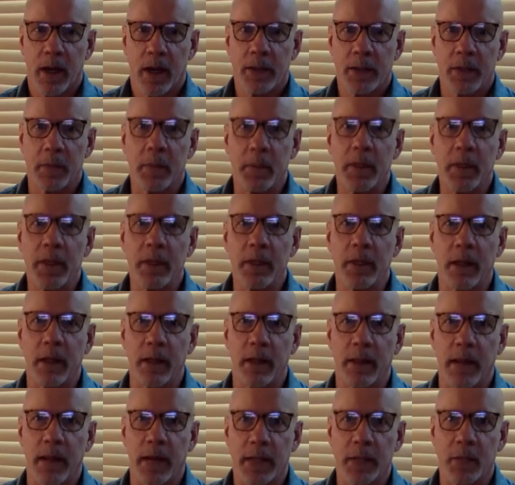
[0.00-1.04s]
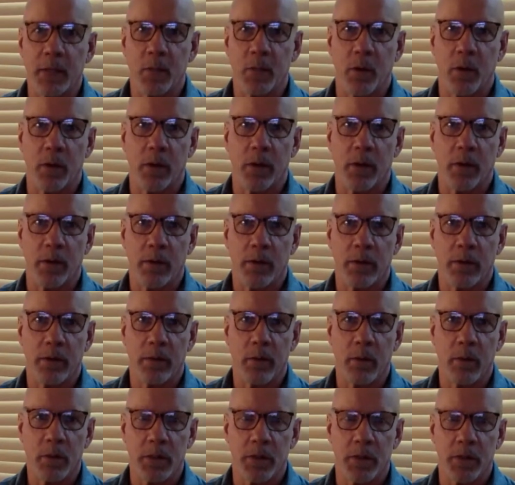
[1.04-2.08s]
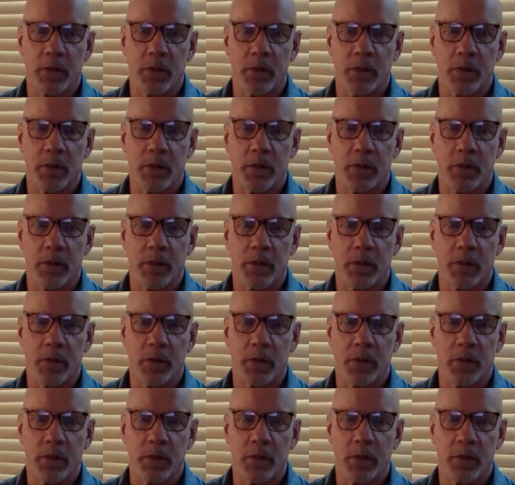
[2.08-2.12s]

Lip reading: To me, that's one of the most